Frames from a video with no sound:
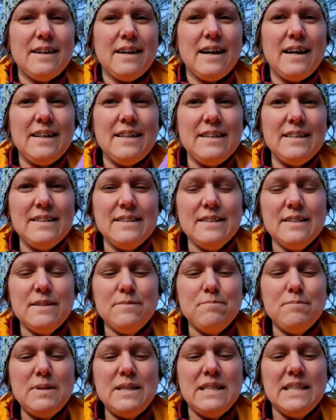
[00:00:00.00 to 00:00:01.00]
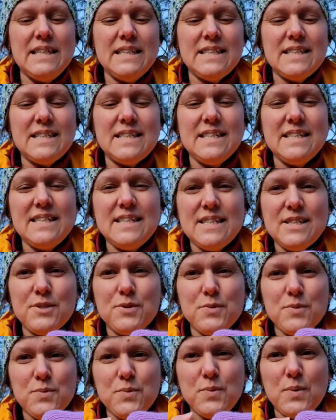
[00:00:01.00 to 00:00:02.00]
I knit
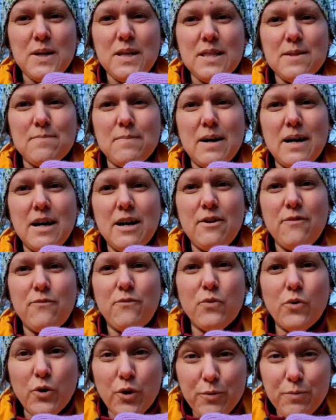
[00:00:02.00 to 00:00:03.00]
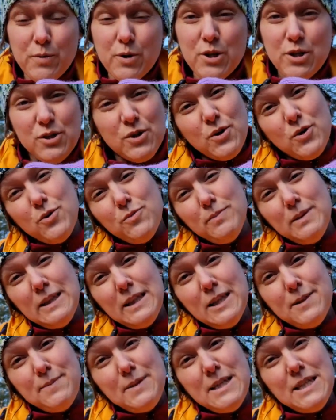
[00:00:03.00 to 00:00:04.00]
these with my 4.0
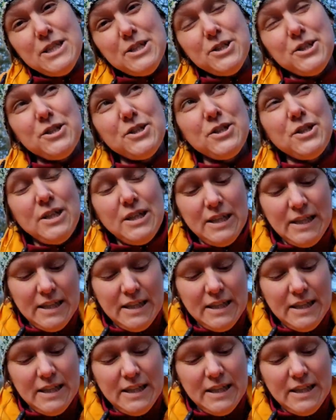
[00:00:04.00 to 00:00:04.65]
millimeter